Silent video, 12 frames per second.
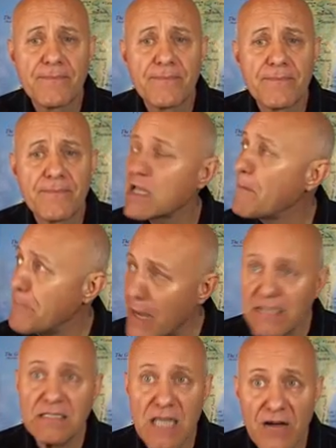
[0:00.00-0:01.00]
There's a
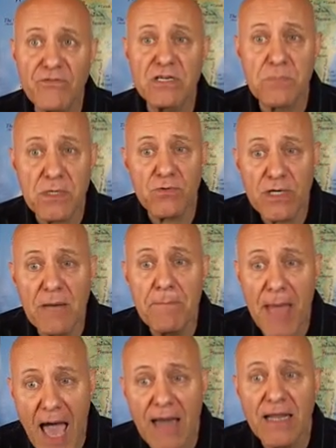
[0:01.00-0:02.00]
big difference between a
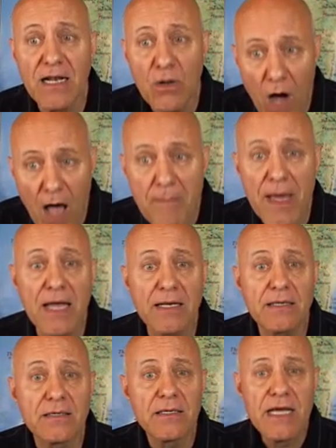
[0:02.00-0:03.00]
man and a
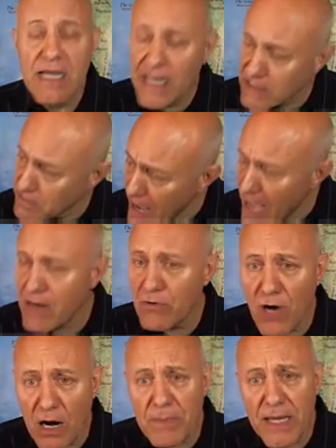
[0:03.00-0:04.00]
woman. It's men
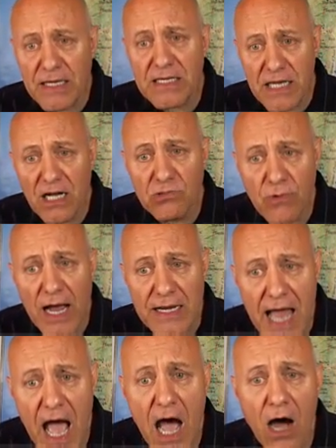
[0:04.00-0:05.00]
who are being killed right
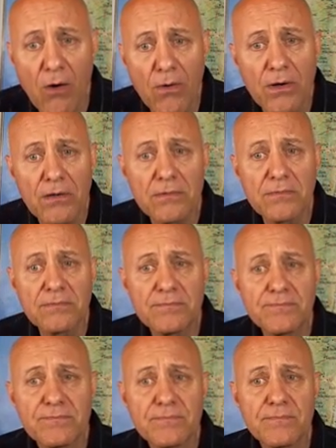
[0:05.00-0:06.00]
now,
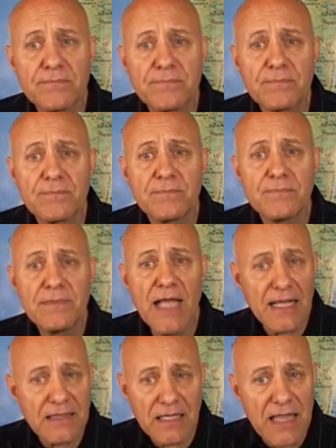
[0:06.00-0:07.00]

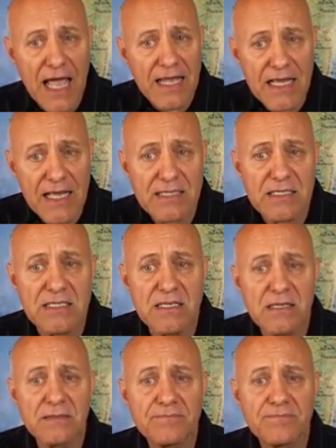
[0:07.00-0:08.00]
not the ladies.